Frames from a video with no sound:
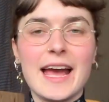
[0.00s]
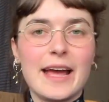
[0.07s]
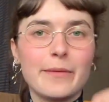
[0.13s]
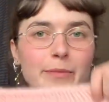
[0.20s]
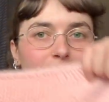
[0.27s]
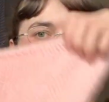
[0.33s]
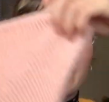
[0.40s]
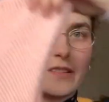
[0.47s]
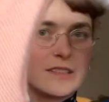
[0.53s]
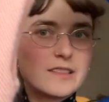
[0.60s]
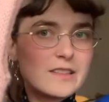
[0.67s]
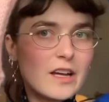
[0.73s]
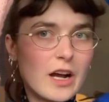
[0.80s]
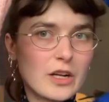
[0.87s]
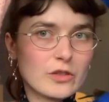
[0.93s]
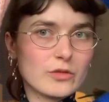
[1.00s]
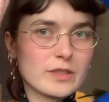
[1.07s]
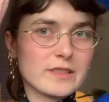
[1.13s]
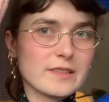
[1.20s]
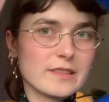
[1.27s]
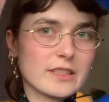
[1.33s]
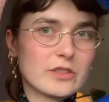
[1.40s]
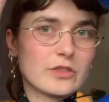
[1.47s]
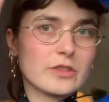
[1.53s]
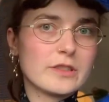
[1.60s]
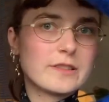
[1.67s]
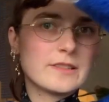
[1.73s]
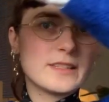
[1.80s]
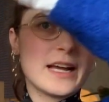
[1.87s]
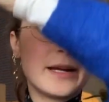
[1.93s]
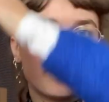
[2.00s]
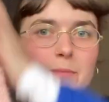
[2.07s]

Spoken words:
And because it's 100 stitches, I